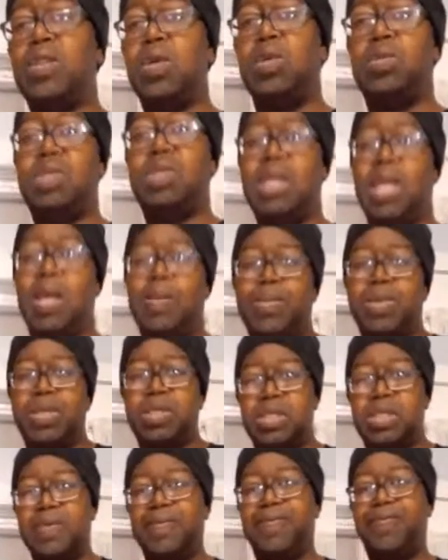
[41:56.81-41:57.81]
those
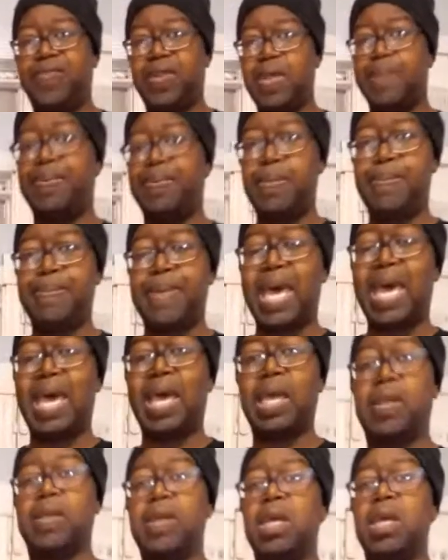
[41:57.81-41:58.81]
numbers and flip them back